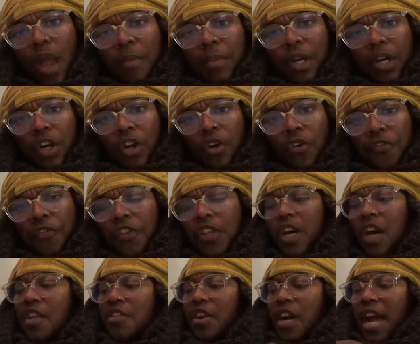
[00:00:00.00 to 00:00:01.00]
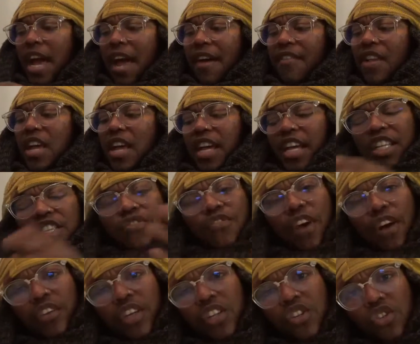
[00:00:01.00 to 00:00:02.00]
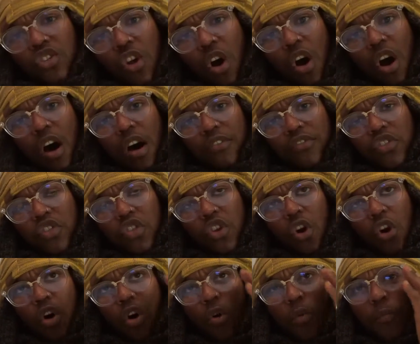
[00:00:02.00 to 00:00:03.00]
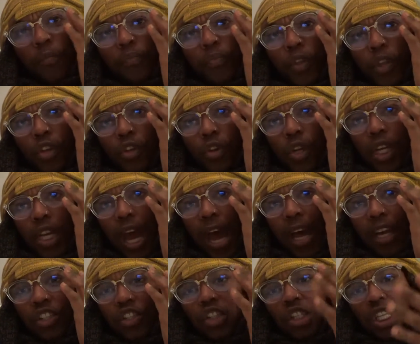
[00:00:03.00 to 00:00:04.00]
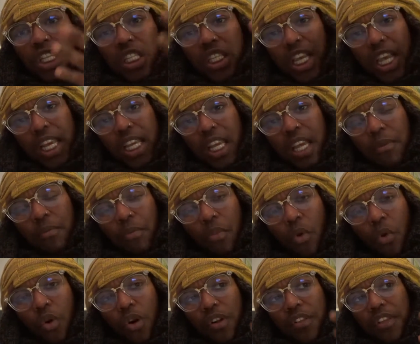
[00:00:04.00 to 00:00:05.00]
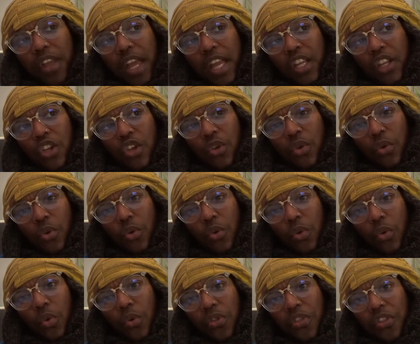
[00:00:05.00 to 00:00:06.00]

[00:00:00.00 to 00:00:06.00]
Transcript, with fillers: I'm gonna go for the other half. It's very soft, so you can actually take in more than you